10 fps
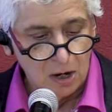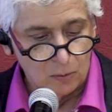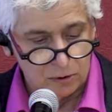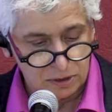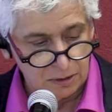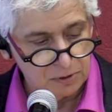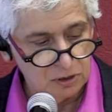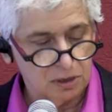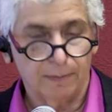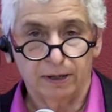where
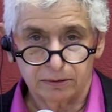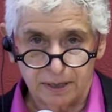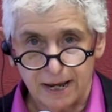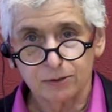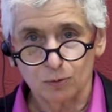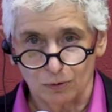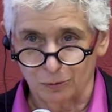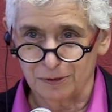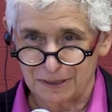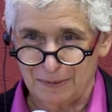assumptions about natural
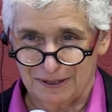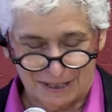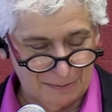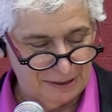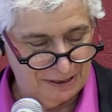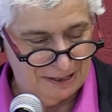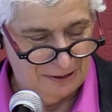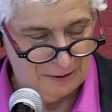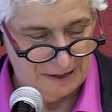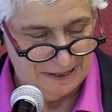responsibility
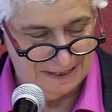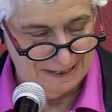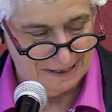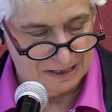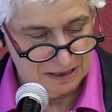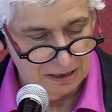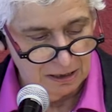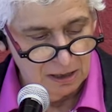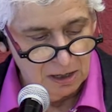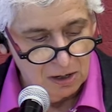exist,
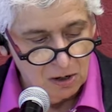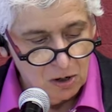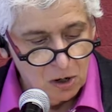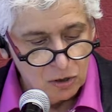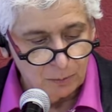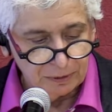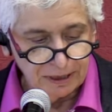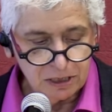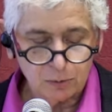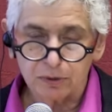the
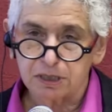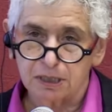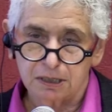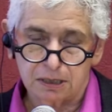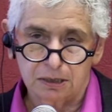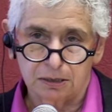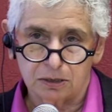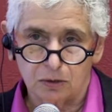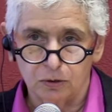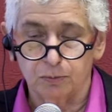place where citizens
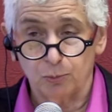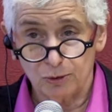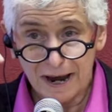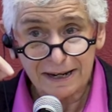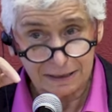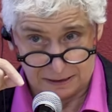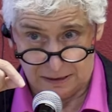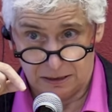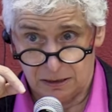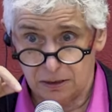could
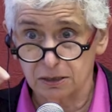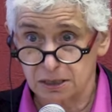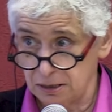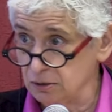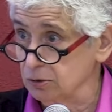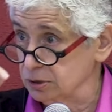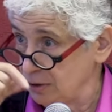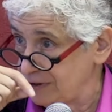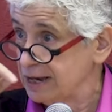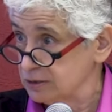practice the skills
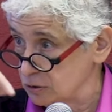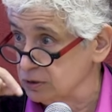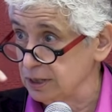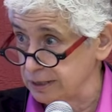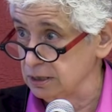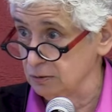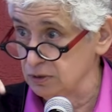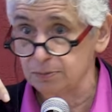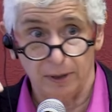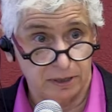of exercising
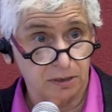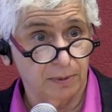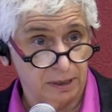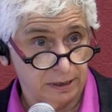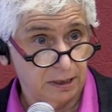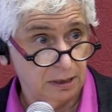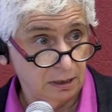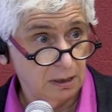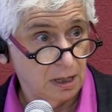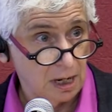responsibility
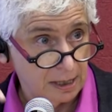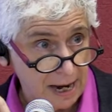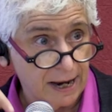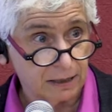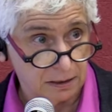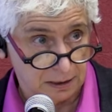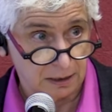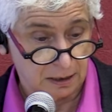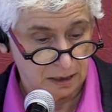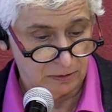and acting in
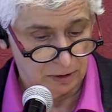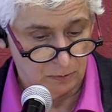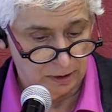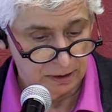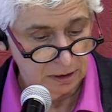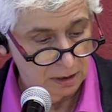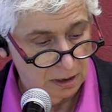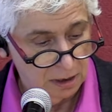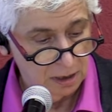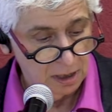a caring way
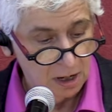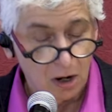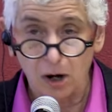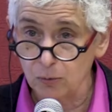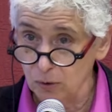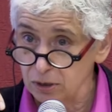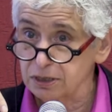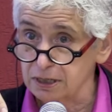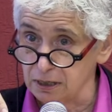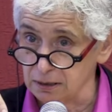are work
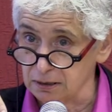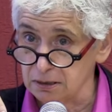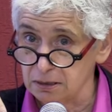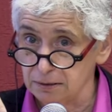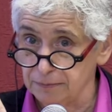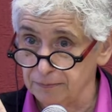settings.